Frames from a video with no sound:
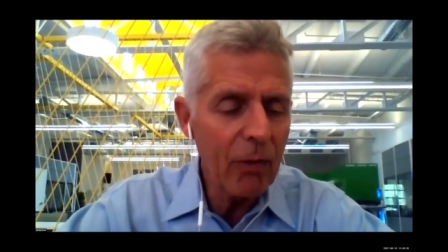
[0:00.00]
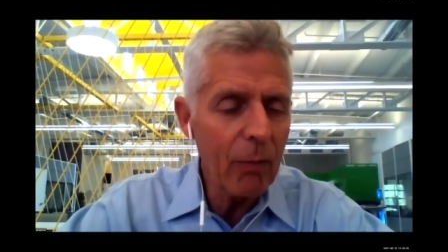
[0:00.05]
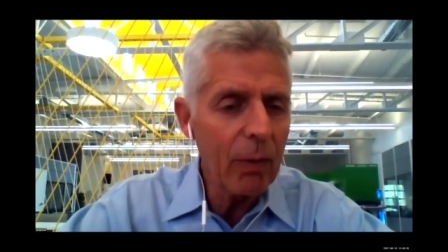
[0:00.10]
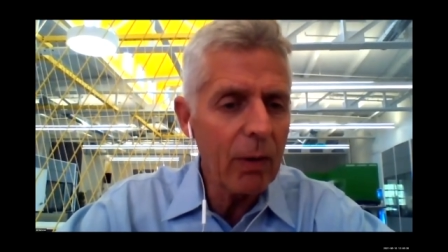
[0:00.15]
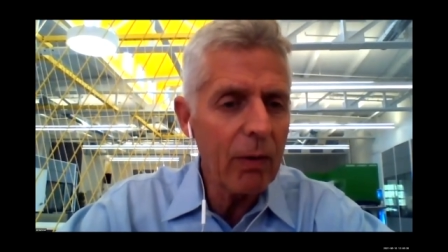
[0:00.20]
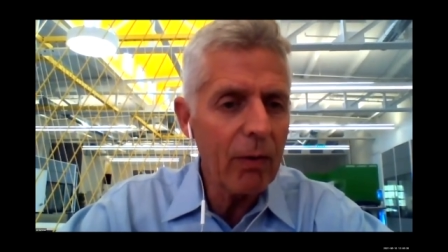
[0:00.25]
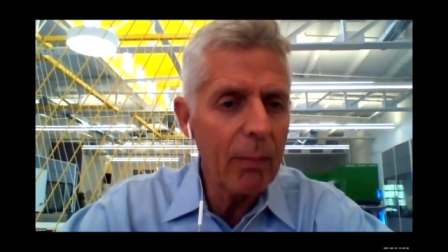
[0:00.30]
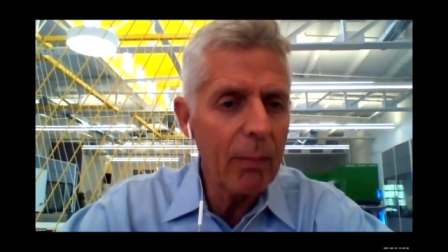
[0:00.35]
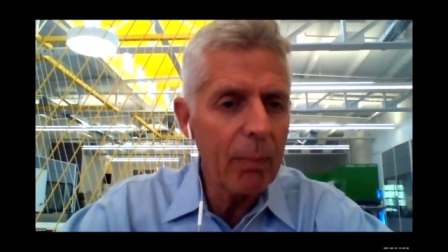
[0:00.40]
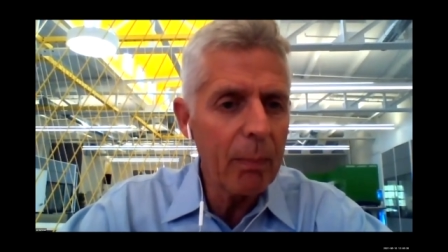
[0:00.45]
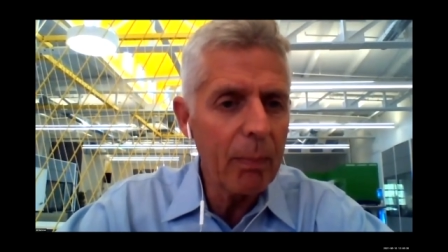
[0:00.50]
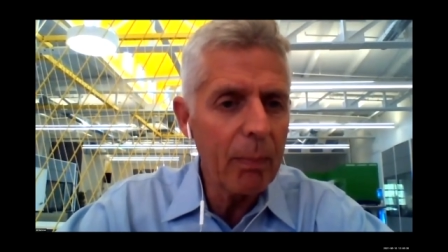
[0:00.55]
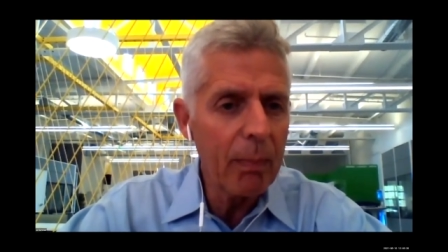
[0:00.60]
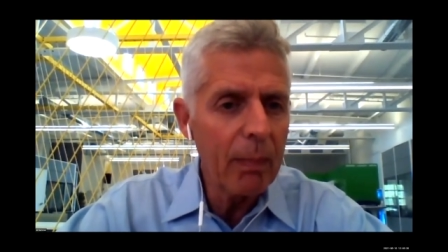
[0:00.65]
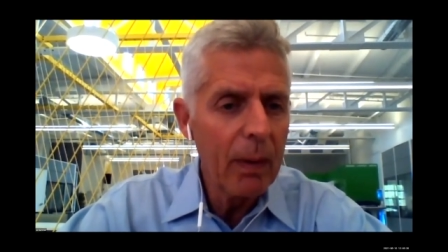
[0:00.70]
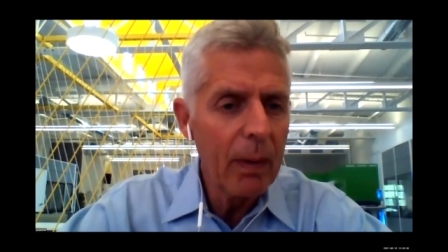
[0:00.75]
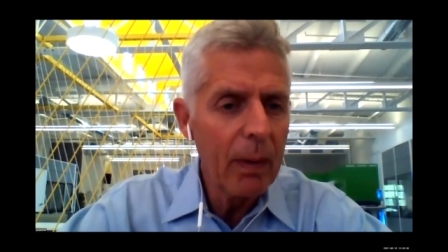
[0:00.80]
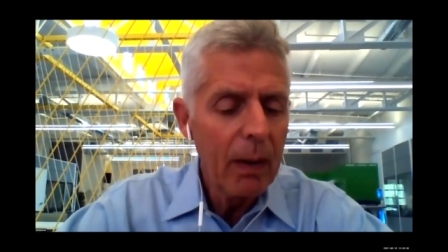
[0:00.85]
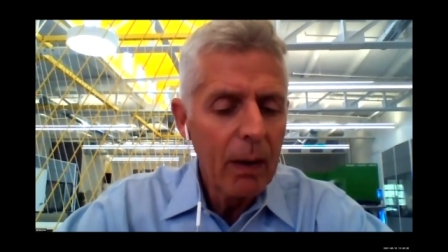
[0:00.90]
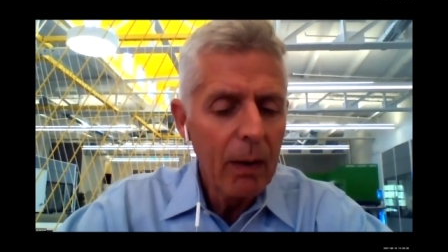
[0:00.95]
So what type of,
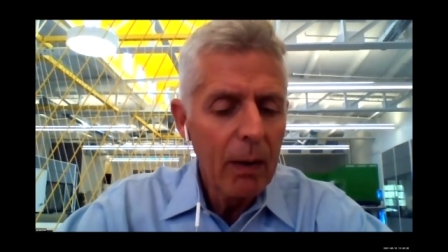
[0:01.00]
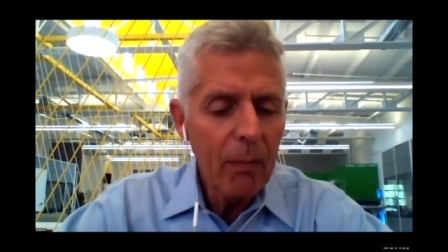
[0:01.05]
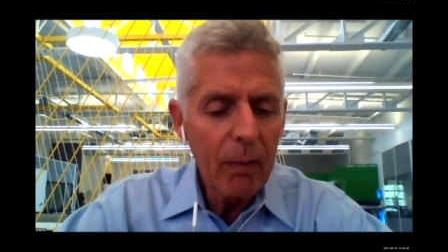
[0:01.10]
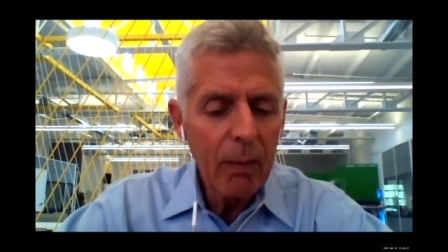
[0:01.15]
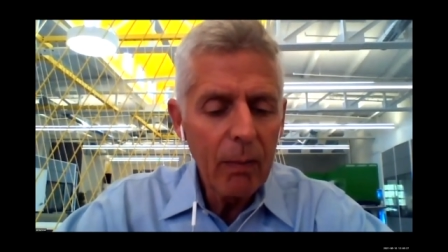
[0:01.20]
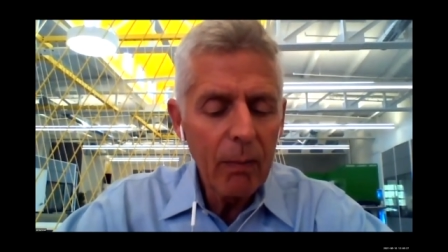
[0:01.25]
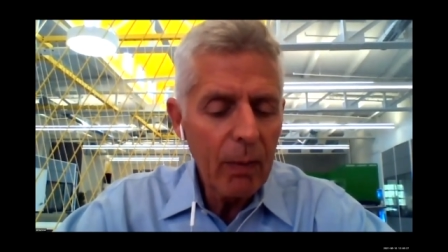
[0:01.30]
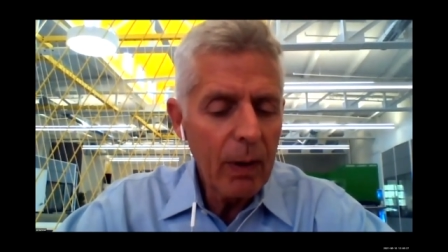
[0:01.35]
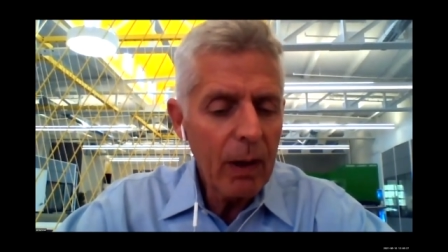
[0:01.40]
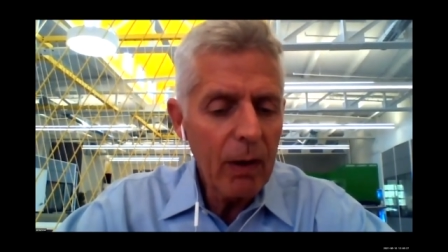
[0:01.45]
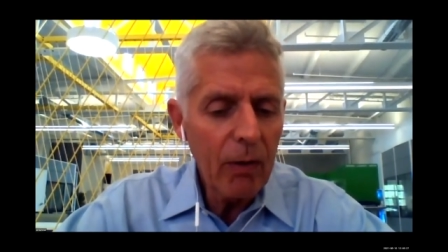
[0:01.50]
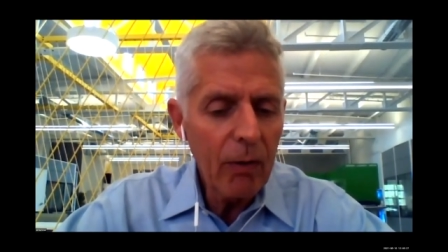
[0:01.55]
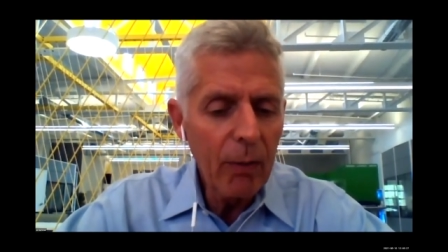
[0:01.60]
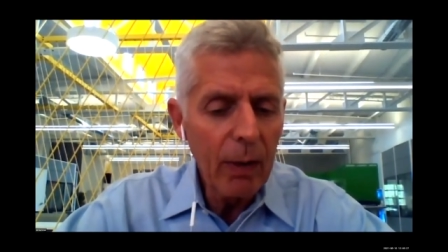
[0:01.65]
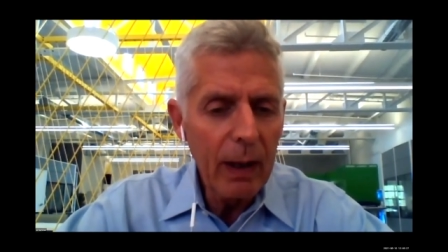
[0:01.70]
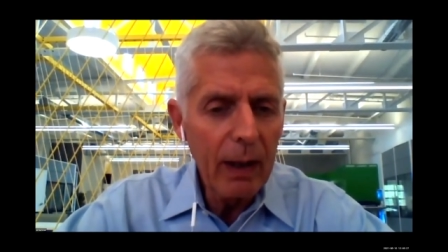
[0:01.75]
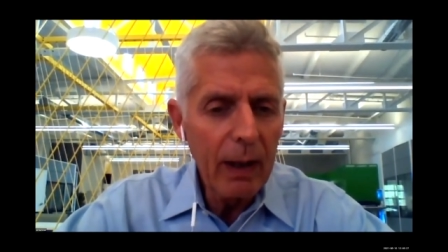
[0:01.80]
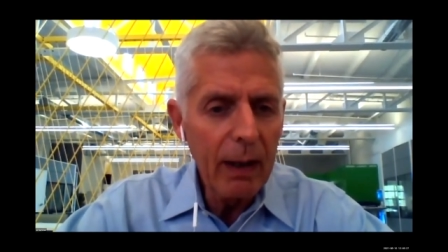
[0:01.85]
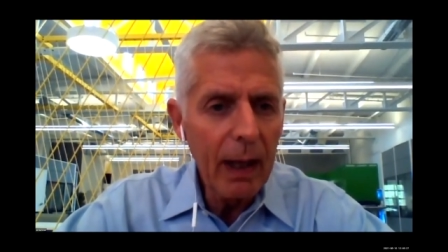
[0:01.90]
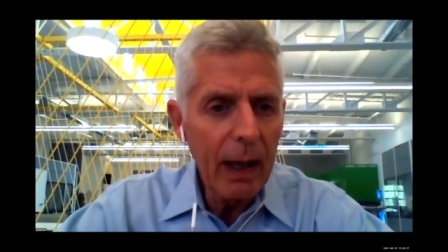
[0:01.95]
what, what are you
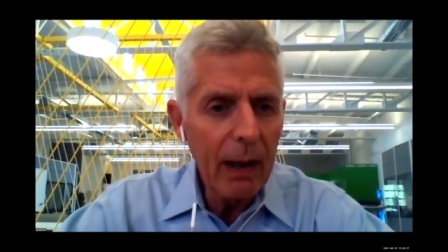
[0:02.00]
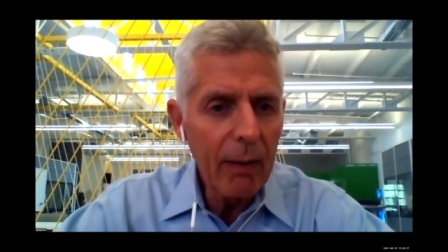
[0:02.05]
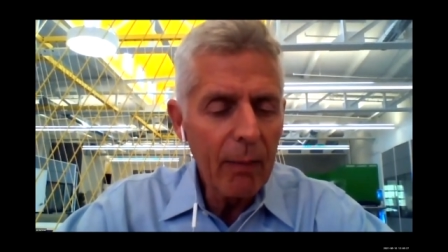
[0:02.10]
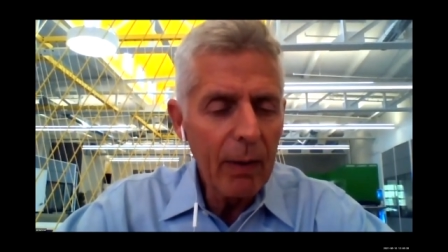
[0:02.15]
doing in